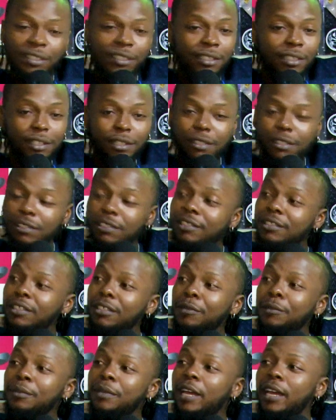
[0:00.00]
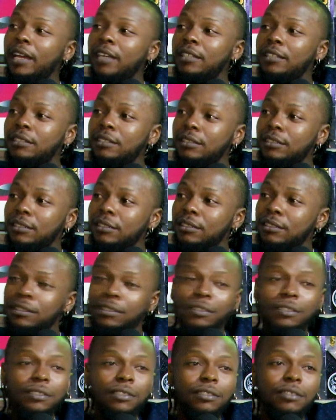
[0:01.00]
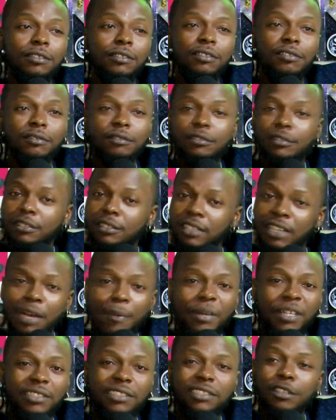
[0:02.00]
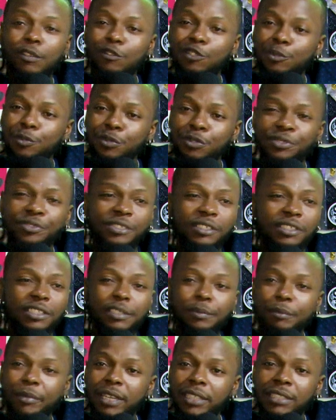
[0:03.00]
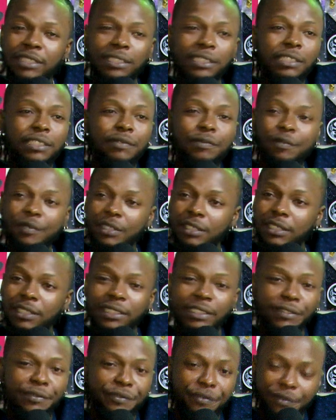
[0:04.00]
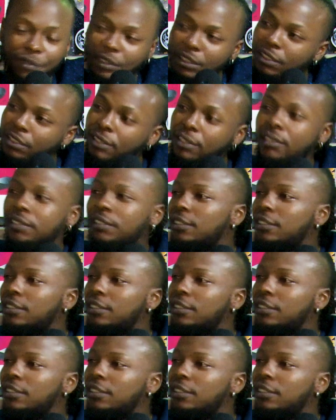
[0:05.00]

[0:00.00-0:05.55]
Yeah. Cleaned up nice. Mm-hmm. You know, got myself spiritually, mentally, physically fit.